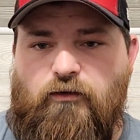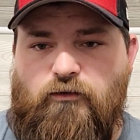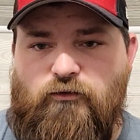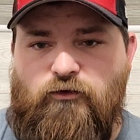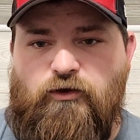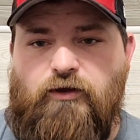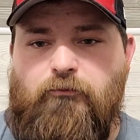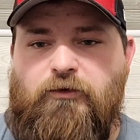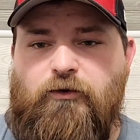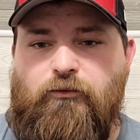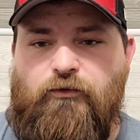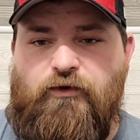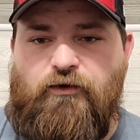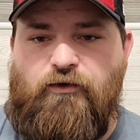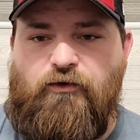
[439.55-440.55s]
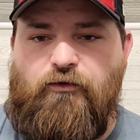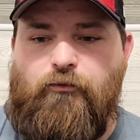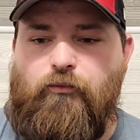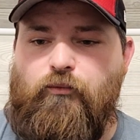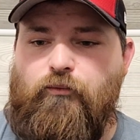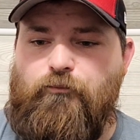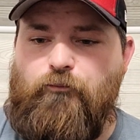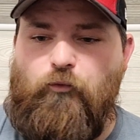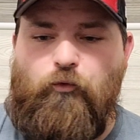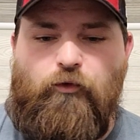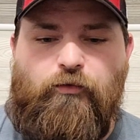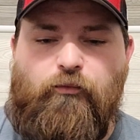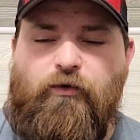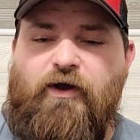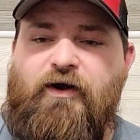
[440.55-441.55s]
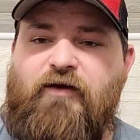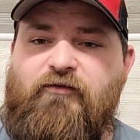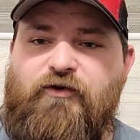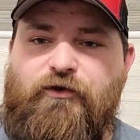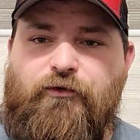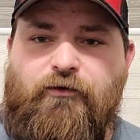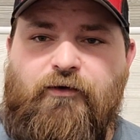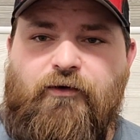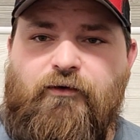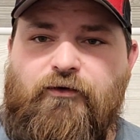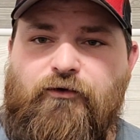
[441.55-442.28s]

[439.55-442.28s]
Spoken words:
You can be real with whatever you